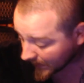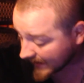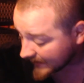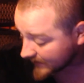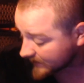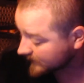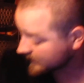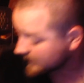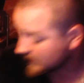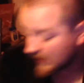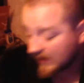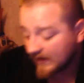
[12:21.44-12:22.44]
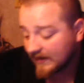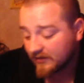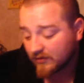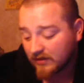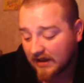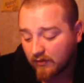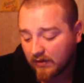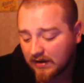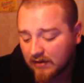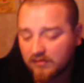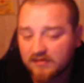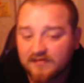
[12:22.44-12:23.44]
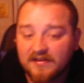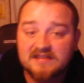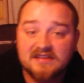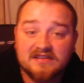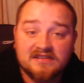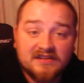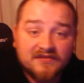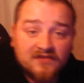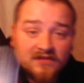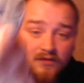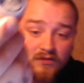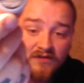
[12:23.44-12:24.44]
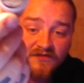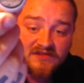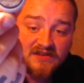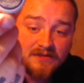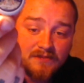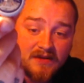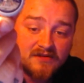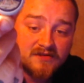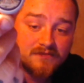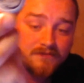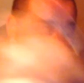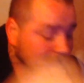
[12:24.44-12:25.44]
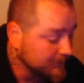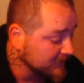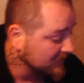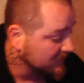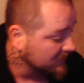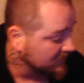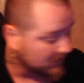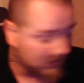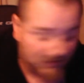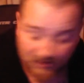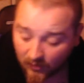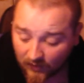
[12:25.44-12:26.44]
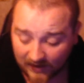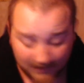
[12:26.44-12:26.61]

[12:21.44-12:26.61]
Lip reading: it, and you're like, well, I wonder if that's any different. I wonder if it's any better. Go ahead and